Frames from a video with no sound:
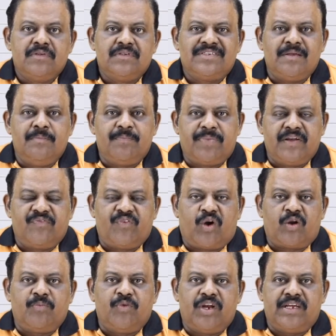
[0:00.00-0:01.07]
Simple
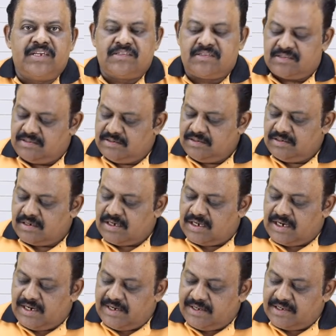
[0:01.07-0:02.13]
formula is
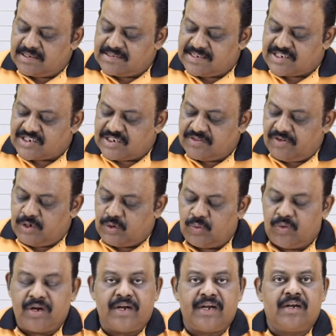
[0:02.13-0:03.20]
current year
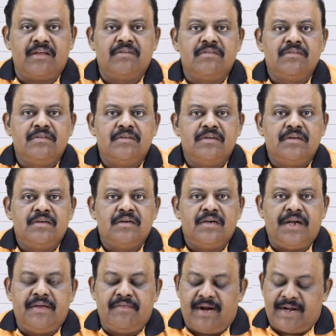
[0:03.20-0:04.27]
61,200
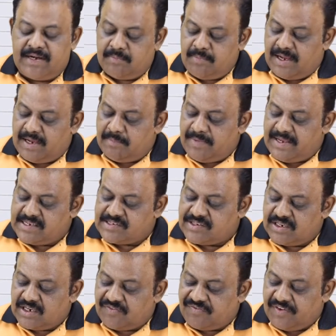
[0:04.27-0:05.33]
divided by base
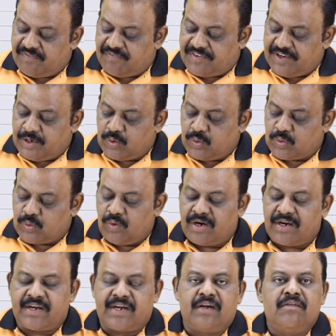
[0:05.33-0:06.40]
year
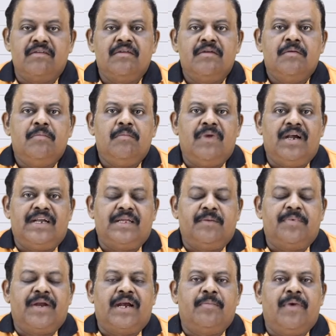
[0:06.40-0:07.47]
52,200
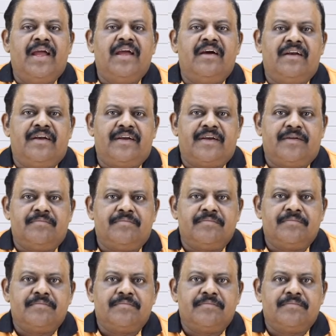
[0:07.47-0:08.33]
multiplied by 100.